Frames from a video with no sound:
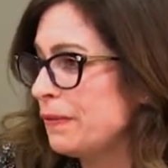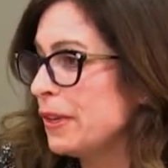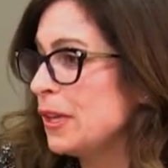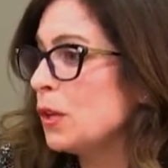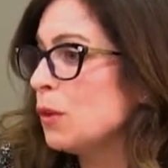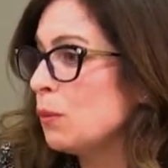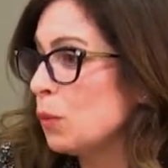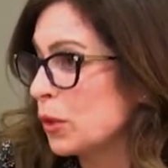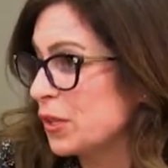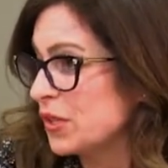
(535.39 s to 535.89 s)

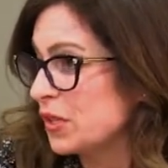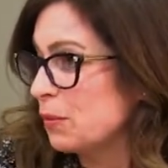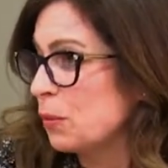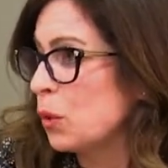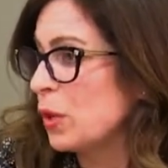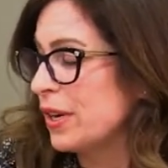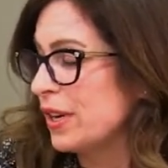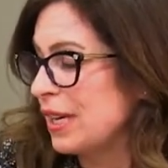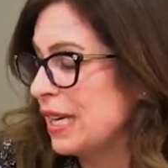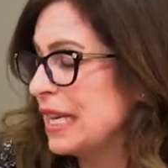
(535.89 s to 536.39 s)
feel more
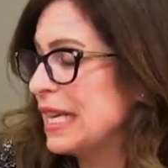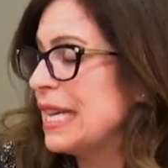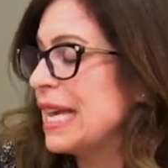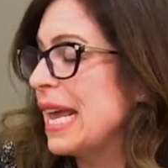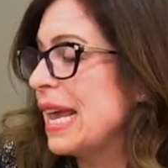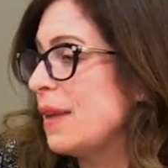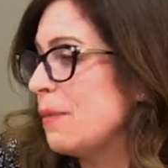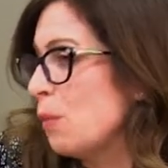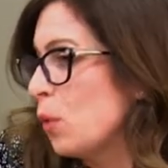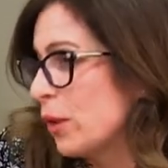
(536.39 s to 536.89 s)
supported and
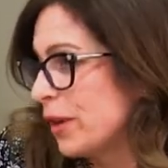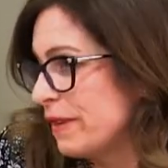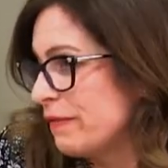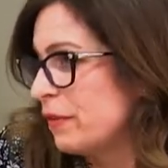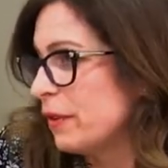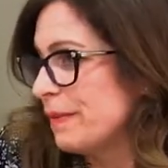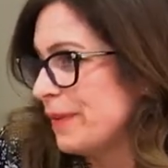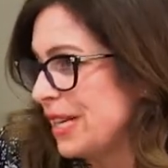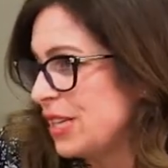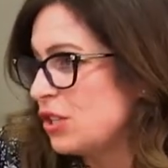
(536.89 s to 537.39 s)
get more
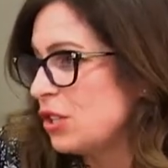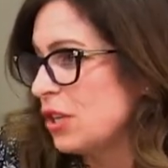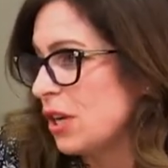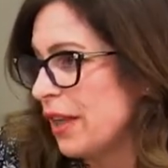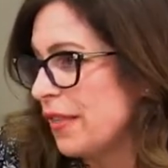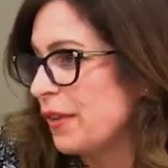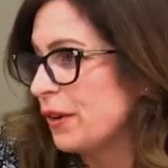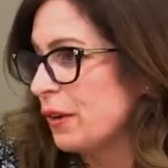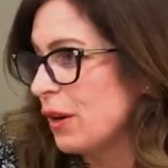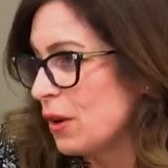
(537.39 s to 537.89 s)
information
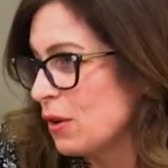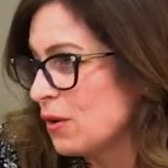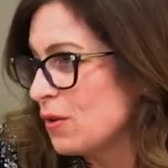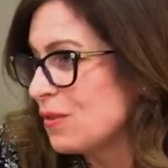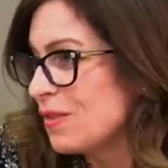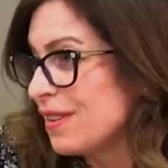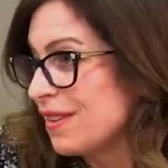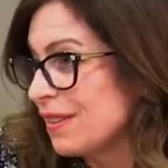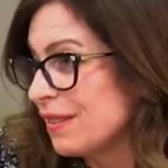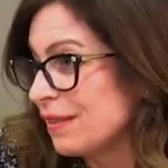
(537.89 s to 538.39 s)
on their
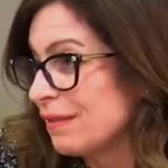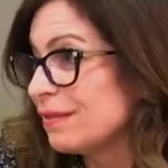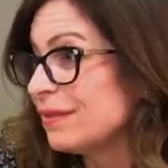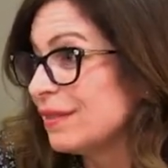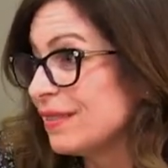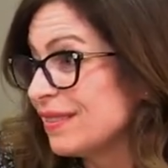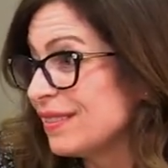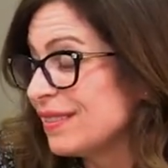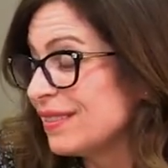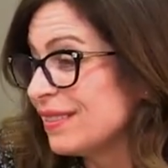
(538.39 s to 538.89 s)
own?
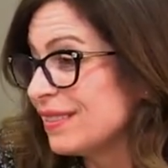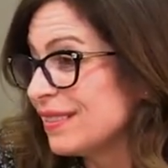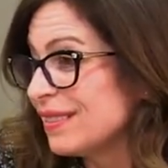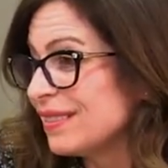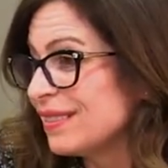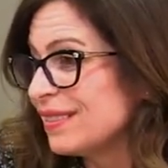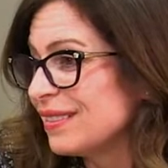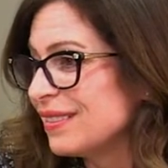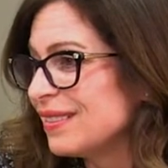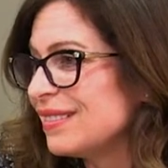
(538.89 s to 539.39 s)
Well,
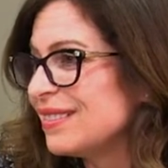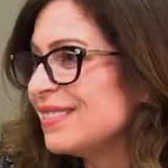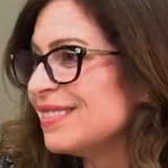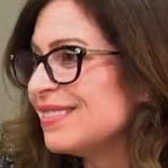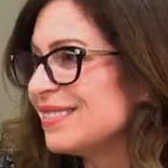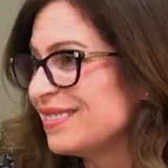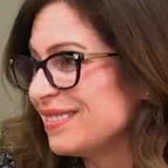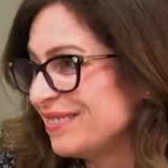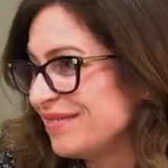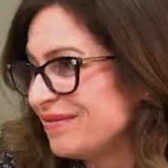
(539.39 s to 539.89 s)
the
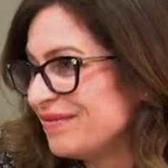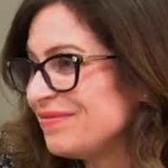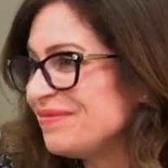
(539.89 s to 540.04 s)
Nerds is